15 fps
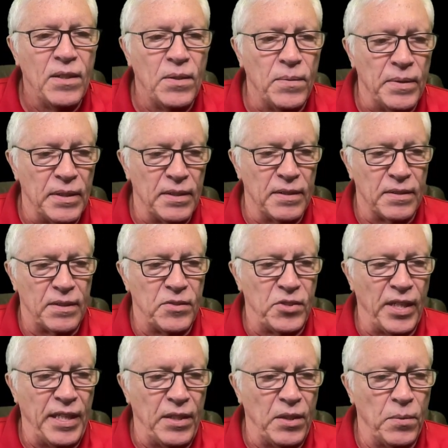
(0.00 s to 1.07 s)
we'll
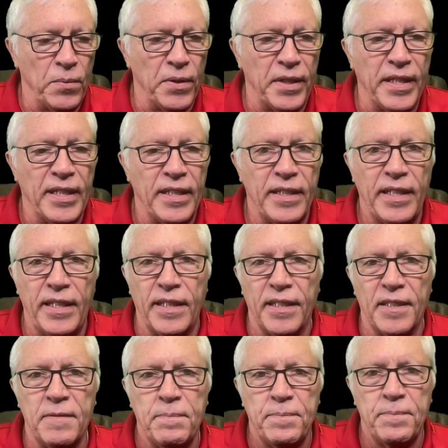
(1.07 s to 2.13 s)
say that we're done
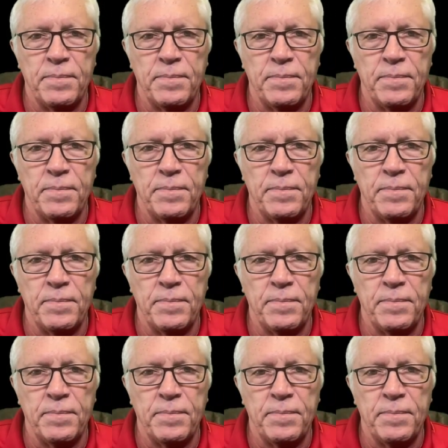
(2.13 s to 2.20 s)
here.